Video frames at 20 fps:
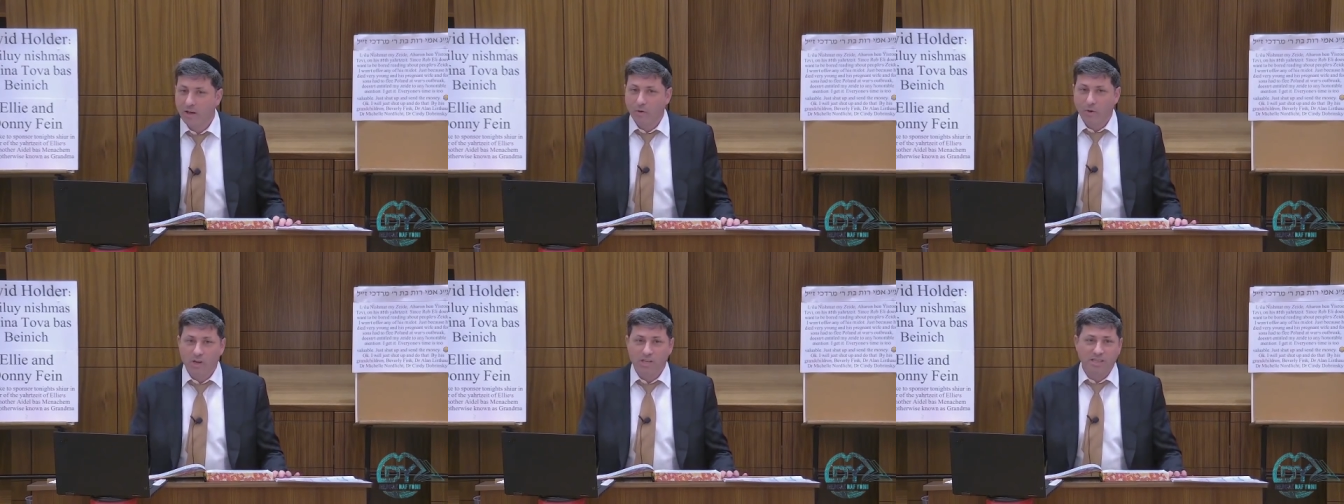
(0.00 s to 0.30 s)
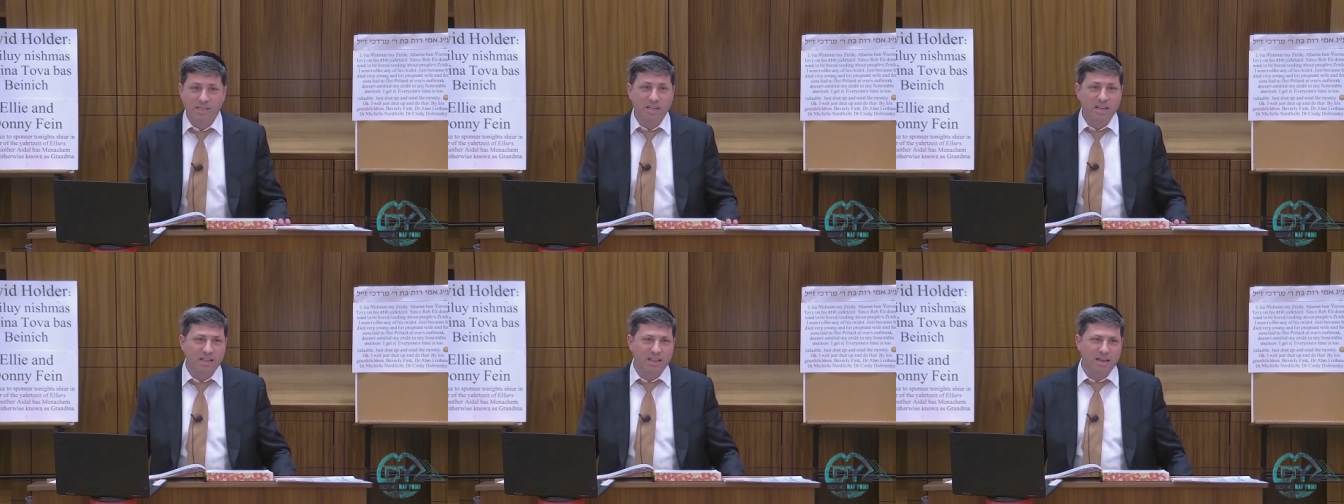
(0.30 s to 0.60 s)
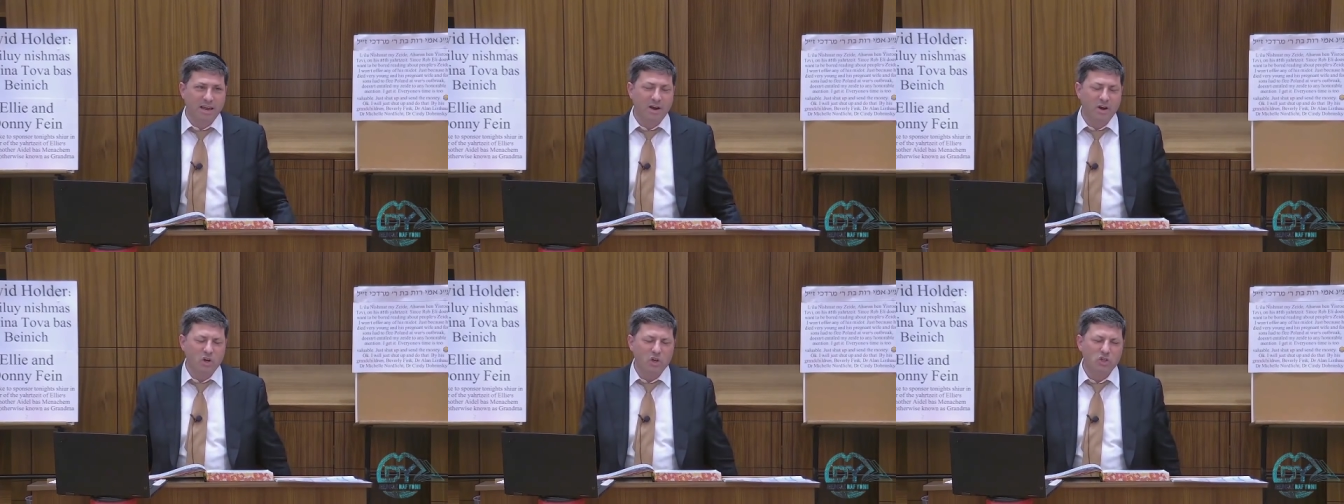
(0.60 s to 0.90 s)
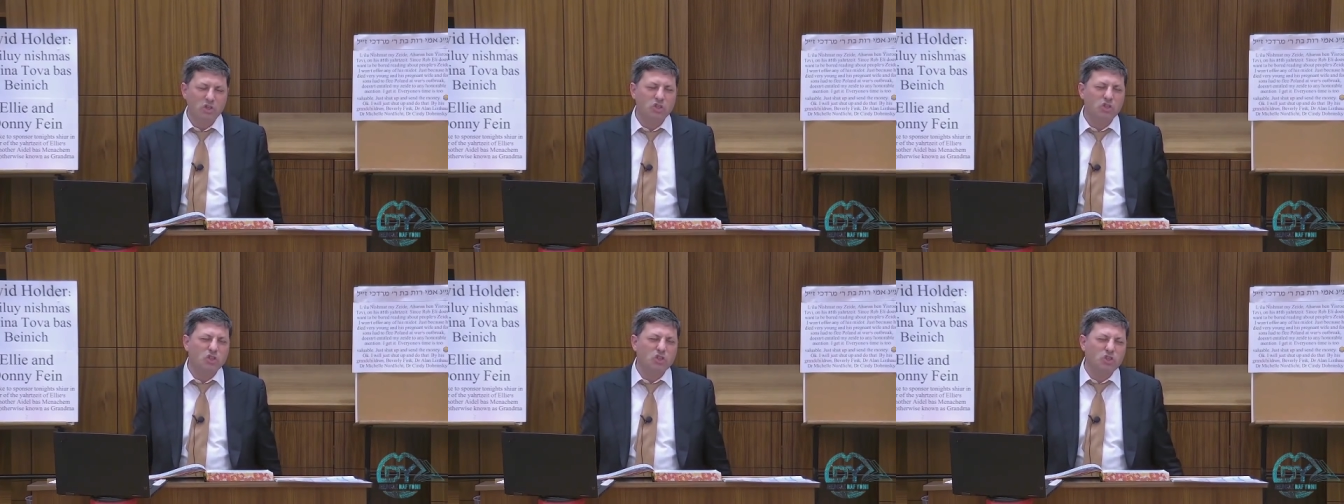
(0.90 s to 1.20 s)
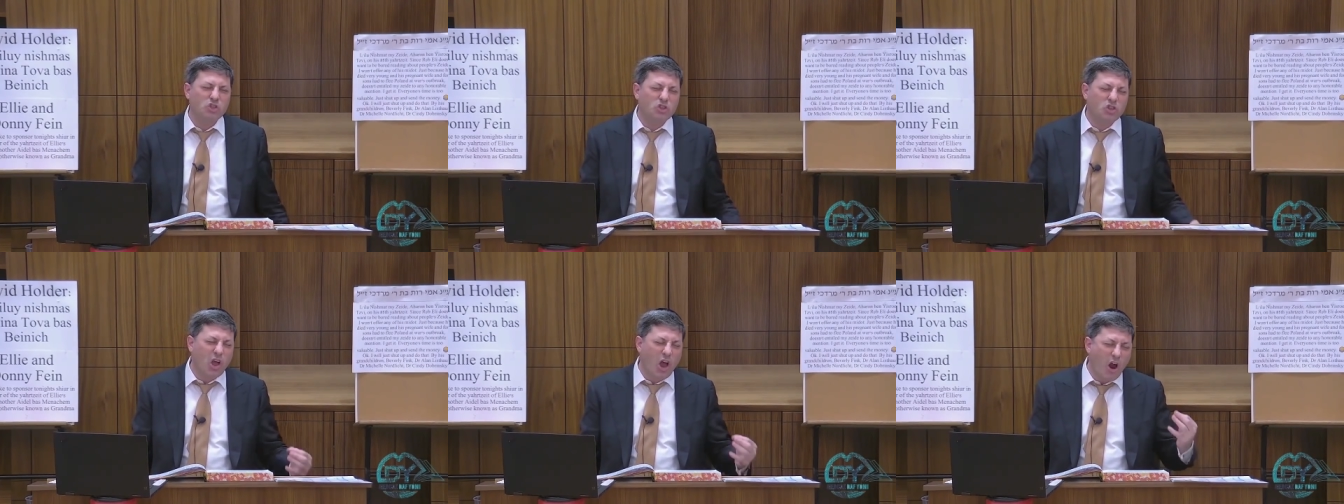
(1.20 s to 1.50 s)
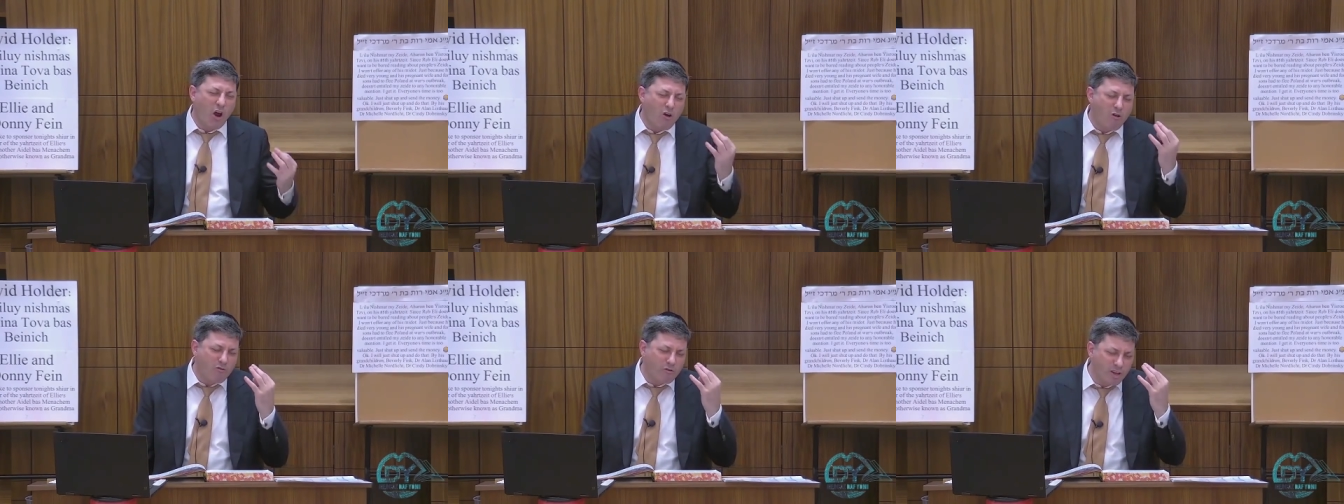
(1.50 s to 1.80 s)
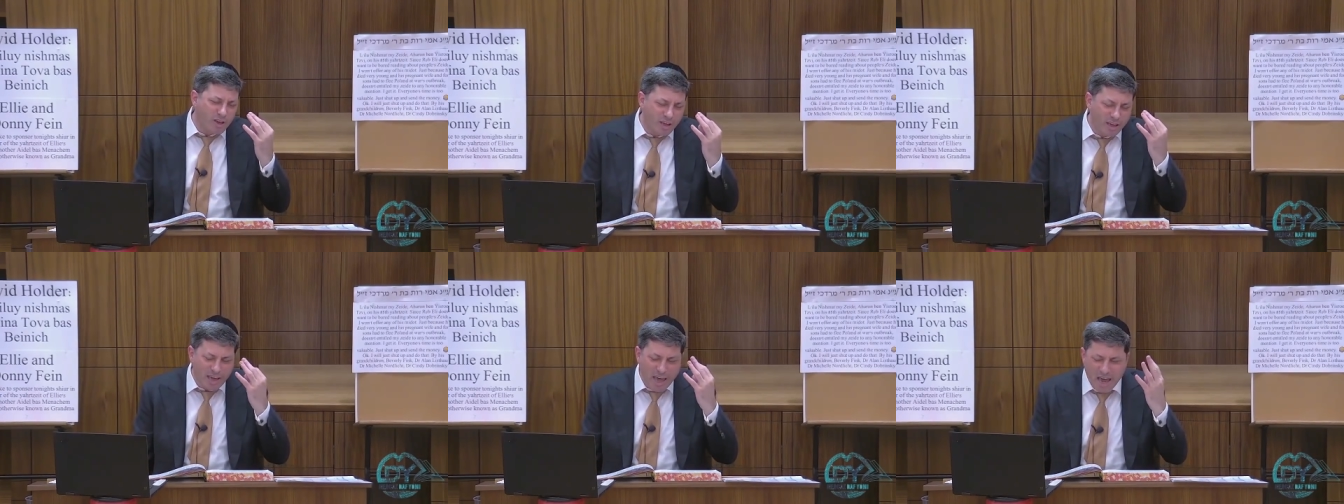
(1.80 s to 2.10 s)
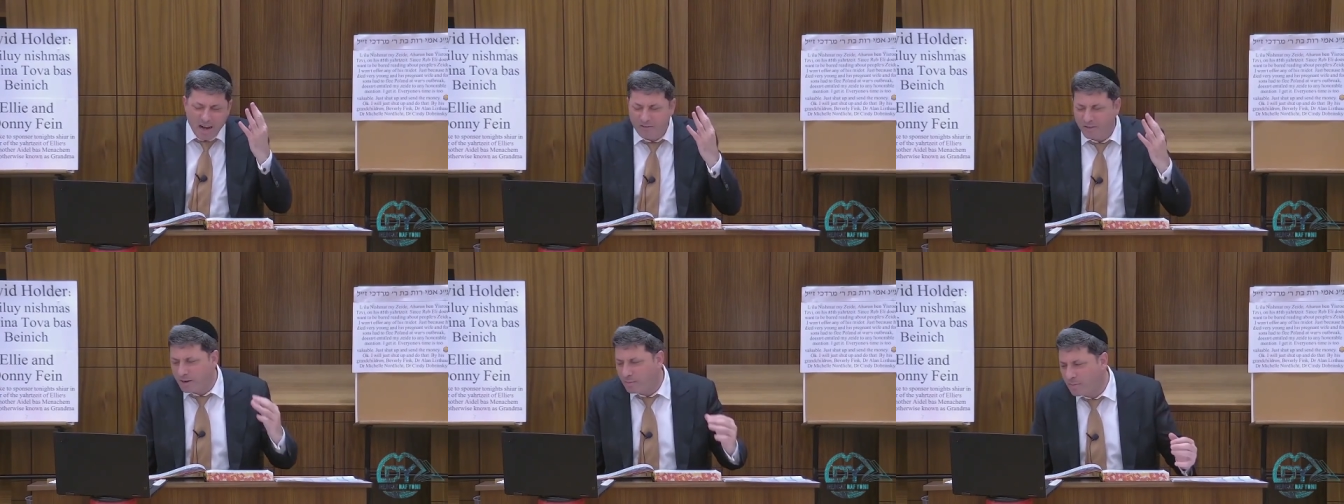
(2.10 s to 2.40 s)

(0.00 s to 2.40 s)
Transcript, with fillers: We're sitting there, starving, you can't even